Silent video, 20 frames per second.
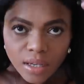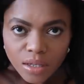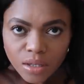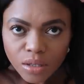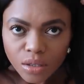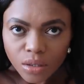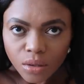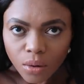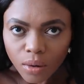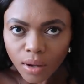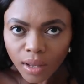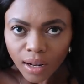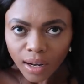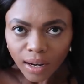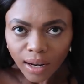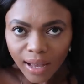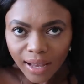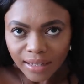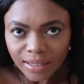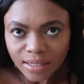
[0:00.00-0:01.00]
like so
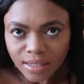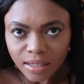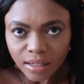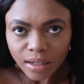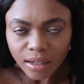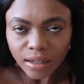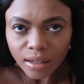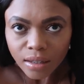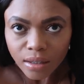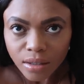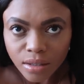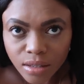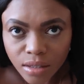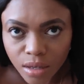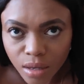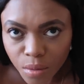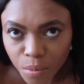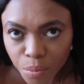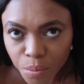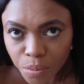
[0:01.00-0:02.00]
classic, you
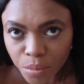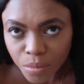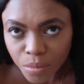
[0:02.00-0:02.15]
see.